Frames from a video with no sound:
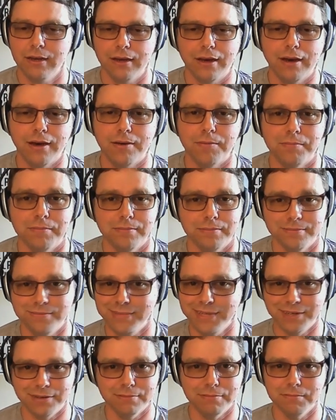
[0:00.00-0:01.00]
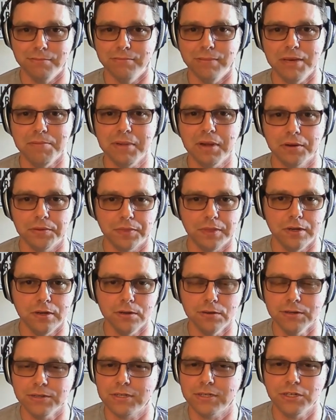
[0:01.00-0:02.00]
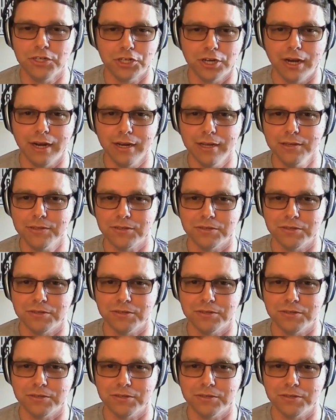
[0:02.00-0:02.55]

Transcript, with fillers: um, you know maybe aren't the newest and shiniest.